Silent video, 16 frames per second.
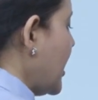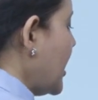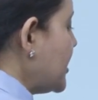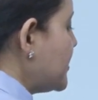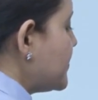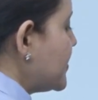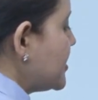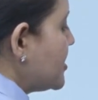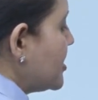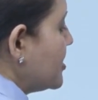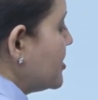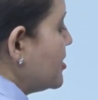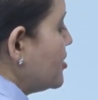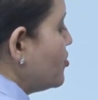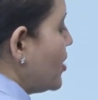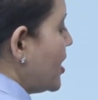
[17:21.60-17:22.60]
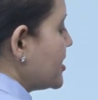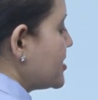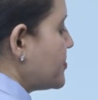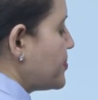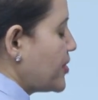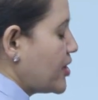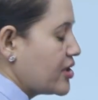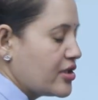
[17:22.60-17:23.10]
Express 32 as
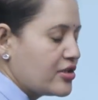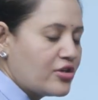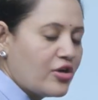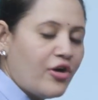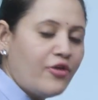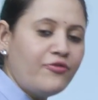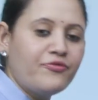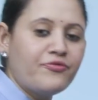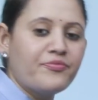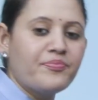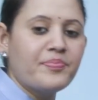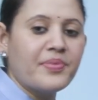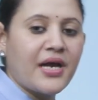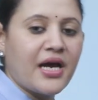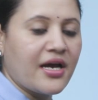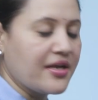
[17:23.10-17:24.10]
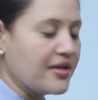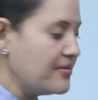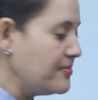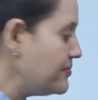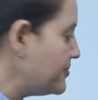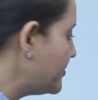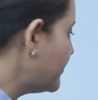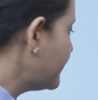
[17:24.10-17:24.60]
the product of prime